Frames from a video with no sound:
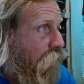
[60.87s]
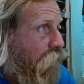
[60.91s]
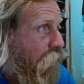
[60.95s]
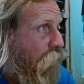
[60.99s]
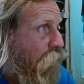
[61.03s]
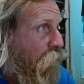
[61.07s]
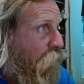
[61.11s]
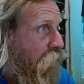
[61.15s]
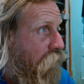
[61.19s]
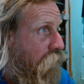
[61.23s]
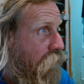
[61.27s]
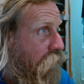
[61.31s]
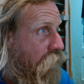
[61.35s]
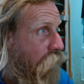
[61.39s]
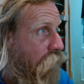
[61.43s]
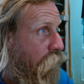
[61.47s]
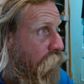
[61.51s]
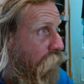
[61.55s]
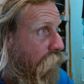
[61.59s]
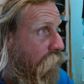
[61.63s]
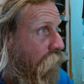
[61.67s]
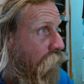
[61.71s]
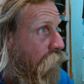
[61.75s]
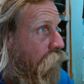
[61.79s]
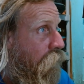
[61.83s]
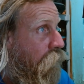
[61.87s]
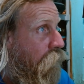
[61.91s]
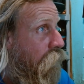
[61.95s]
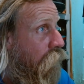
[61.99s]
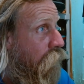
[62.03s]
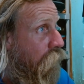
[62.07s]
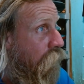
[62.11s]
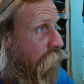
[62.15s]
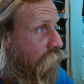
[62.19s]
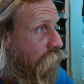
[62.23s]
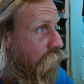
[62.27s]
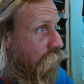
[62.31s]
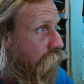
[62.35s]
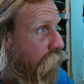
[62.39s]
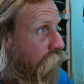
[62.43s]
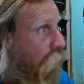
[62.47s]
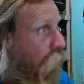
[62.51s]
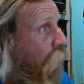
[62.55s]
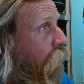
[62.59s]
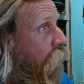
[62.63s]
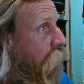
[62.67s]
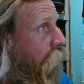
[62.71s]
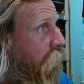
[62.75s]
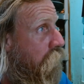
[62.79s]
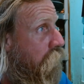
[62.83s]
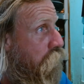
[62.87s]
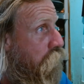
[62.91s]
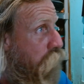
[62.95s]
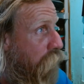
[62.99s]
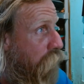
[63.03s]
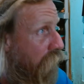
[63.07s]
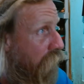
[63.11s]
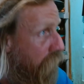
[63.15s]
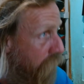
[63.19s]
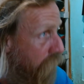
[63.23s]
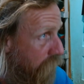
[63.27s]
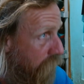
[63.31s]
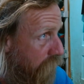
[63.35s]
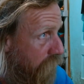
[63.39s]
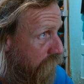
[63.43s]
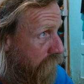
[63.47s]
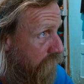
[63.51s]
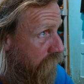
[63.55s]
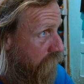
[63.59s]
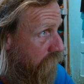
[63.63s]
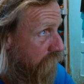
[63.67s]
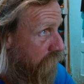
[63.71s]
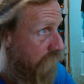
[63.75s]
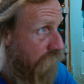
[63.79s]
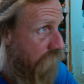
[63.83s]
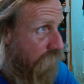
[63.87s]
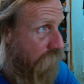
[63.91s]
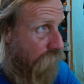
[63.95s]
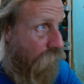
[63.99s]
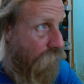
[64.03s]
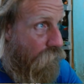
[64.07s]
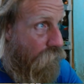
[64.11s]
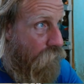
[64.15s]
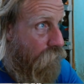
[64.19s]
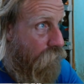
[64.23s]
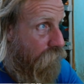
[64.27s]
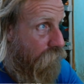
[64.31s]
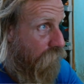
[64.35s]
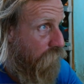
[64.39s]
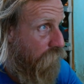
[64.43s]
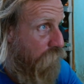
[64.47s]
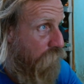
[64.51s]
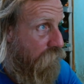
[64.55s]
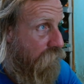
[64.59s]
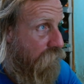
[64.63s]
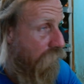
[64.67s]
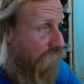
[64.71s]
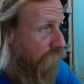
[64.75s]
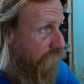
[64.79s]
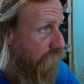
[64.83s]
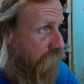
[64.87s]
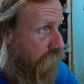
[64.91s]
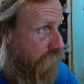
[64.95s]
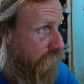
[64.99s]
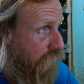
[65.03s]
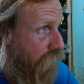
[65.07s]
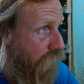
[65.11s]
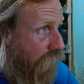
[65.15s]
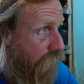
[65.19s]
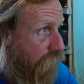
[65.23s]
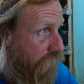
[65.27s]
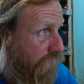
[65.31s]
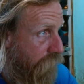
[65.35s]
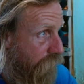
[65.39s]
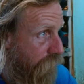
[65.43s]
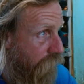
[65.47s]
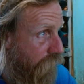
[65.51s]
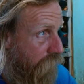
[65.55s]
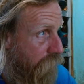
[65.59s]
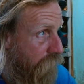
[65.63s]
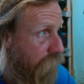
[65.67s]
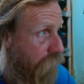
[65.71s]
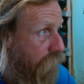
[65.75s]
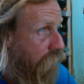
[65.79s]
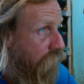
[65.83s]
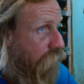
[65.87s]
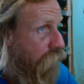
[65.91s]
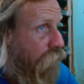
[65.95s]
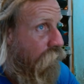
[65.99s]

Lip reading: the Mississippi. And then along this river, all up and down this entire valley,